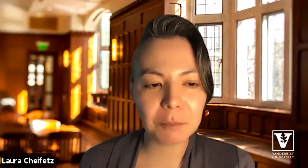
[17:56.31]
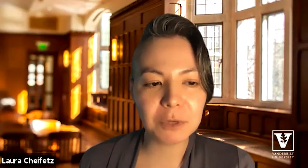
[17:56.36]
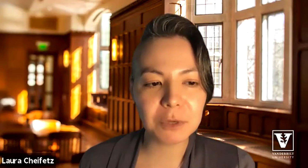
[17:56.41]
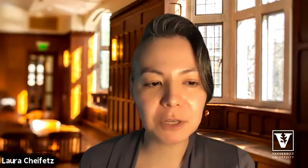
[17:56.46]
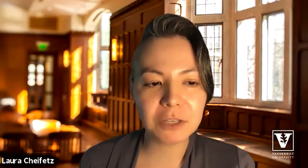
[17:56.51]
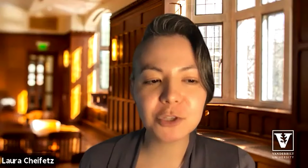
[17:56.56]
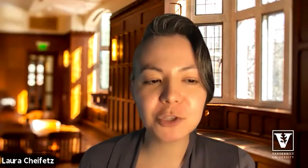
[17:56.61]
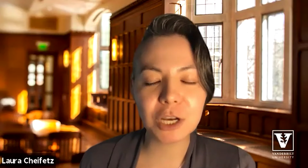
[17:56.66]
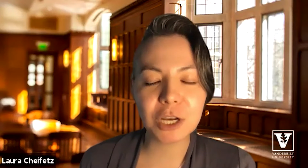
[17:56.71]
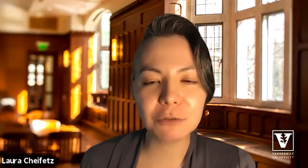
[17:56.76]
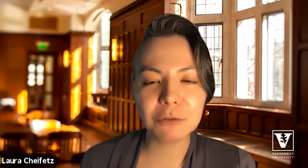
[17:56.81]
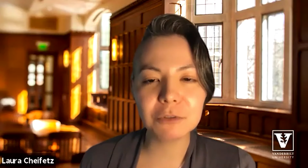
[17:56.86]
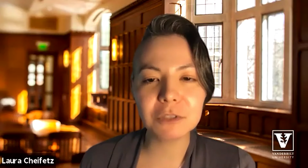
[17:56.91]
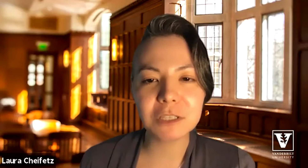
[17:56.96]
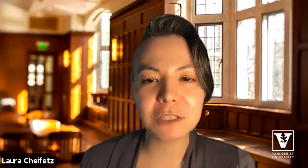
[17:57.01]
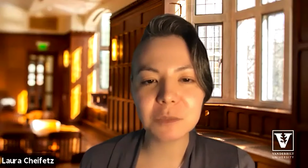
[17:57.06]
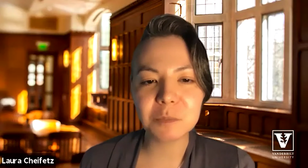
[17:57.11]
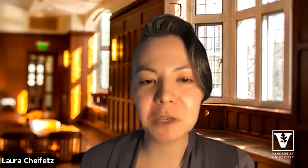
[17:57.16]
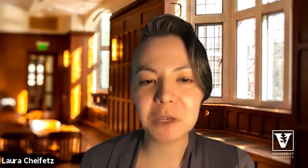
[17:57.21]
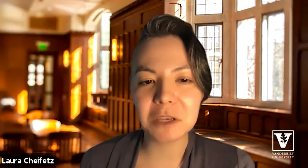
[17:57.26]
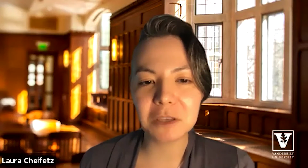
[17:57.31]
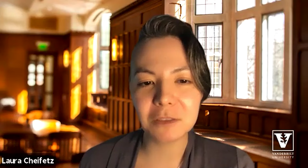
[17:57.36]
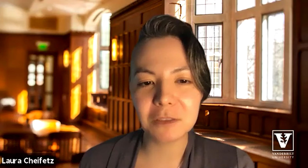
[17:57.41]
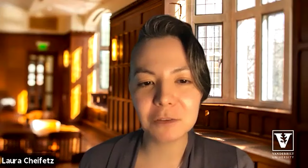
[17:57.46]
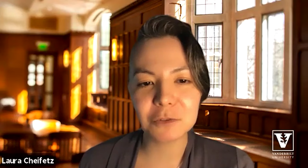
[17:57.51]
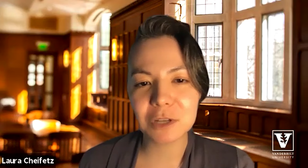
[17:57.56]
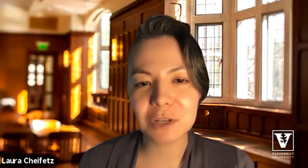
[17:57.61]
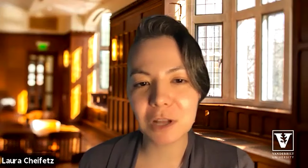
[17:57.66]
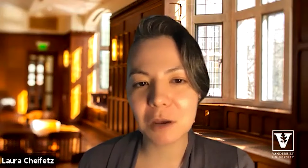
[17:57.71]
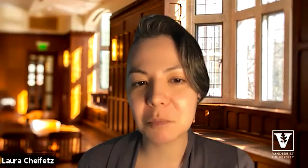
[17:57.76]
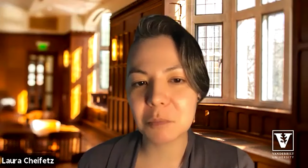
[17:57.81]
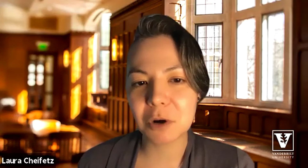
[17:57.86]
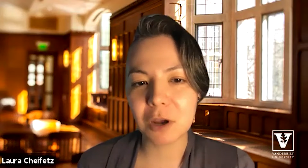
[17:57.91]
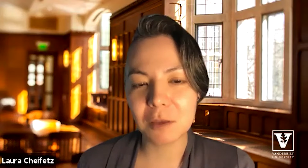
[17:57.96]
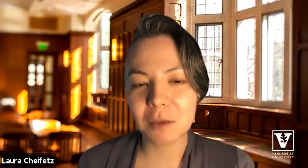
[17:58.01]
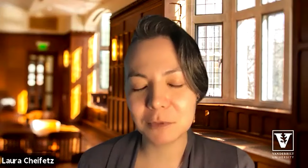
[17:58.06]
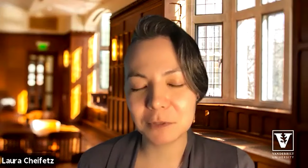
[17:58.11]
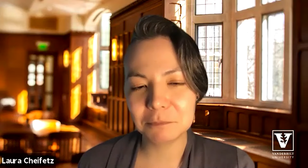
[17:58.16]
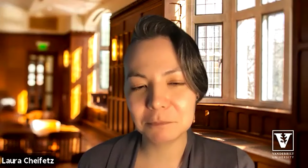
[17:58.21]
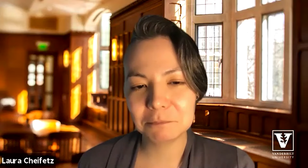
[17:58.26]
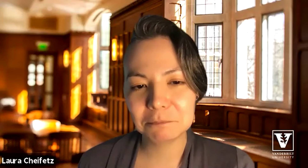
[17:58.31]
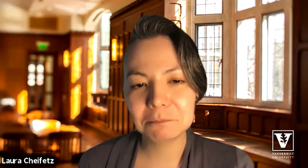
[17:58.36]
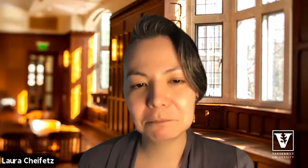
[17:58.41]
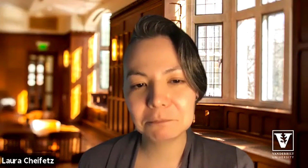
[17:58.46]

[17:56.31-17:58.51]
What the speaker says: But generally speaking, there's not a problem.